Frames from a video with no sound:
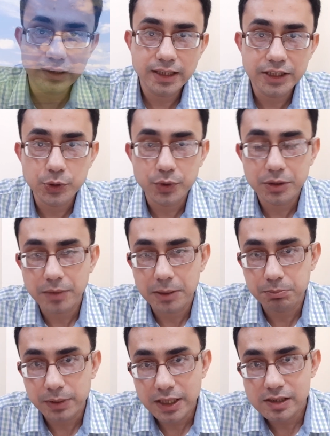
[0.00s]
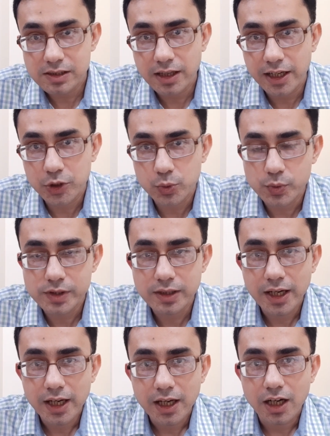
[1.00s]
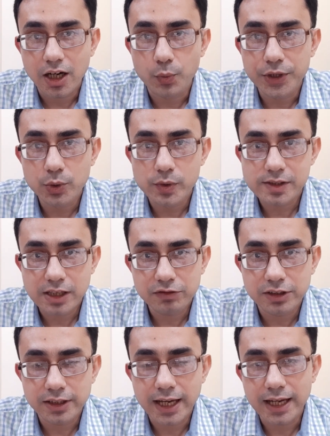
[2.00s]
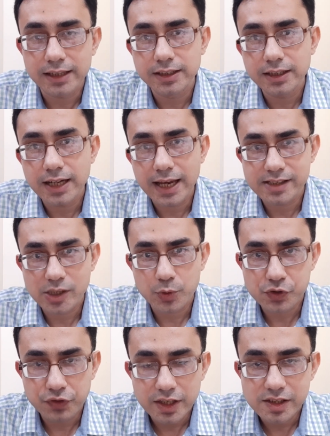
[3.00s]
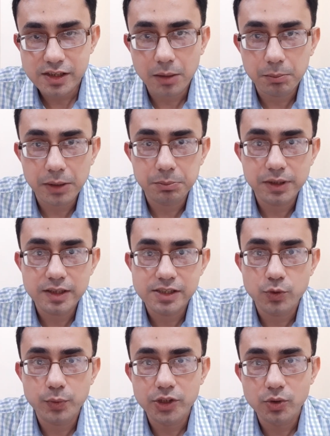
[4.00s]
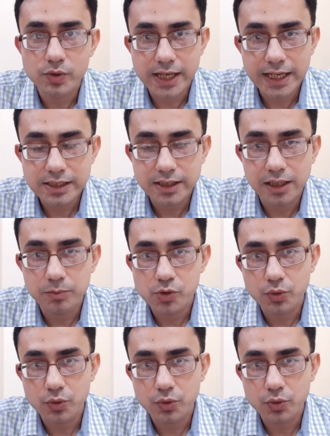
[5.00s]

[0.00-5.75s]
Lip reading: and then during my PhD I used Windows 7, and then as I was finishing up my PhD, Windows 8 came.